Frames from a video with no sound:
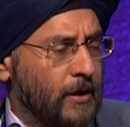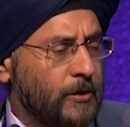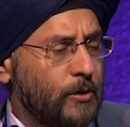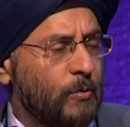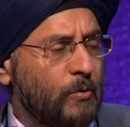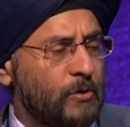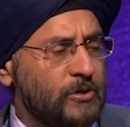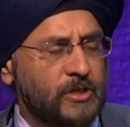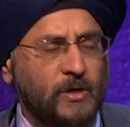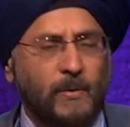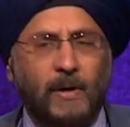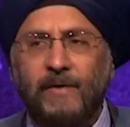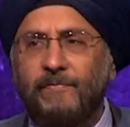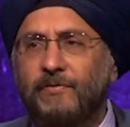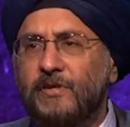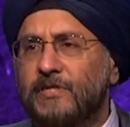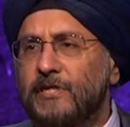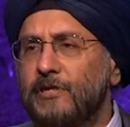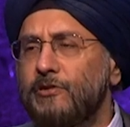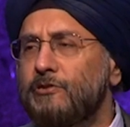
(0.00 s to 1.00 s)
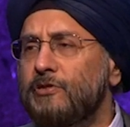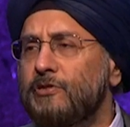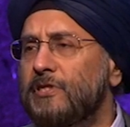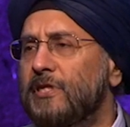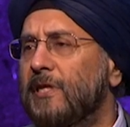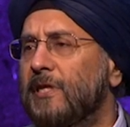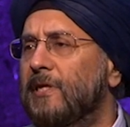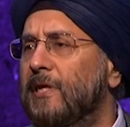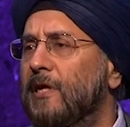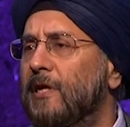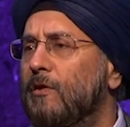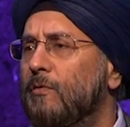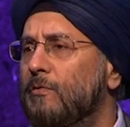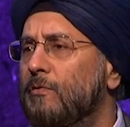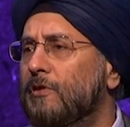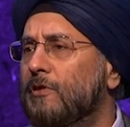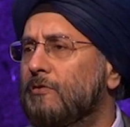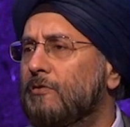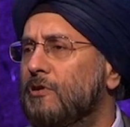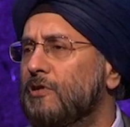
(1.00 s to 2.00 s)
You also have this interesting thing
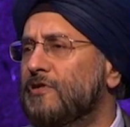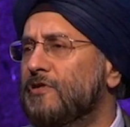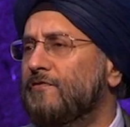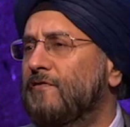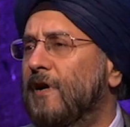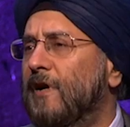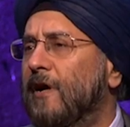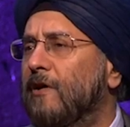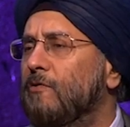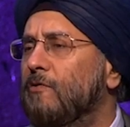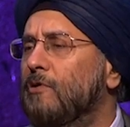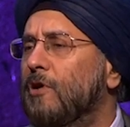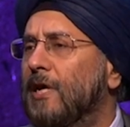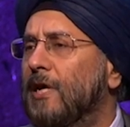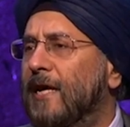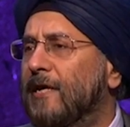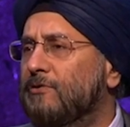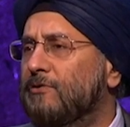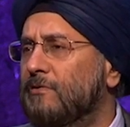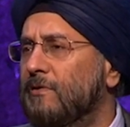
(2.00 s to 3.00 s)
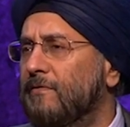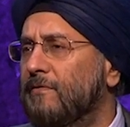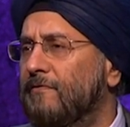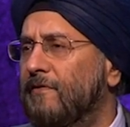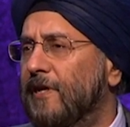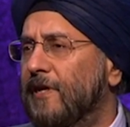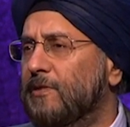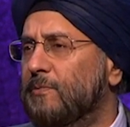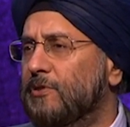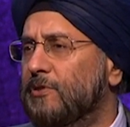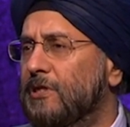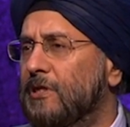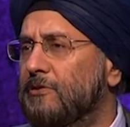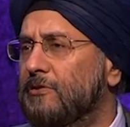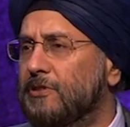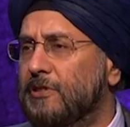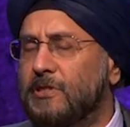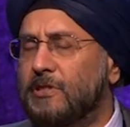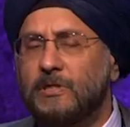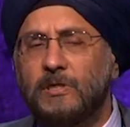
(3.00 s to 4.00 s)
called a crossfire or collateral effect, which I'll
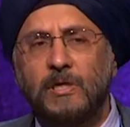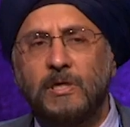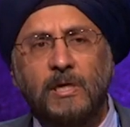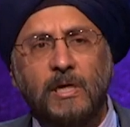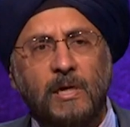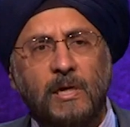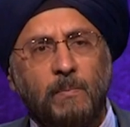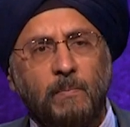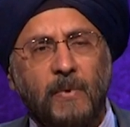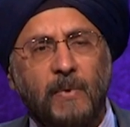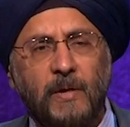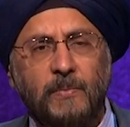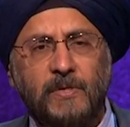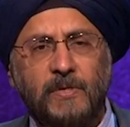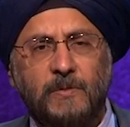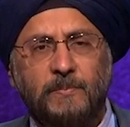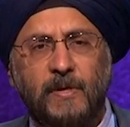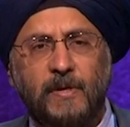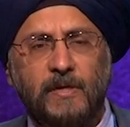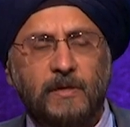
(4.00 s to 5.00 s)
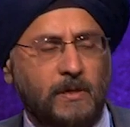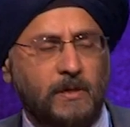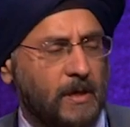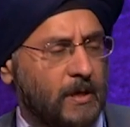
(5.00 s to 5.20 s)
just maybe spend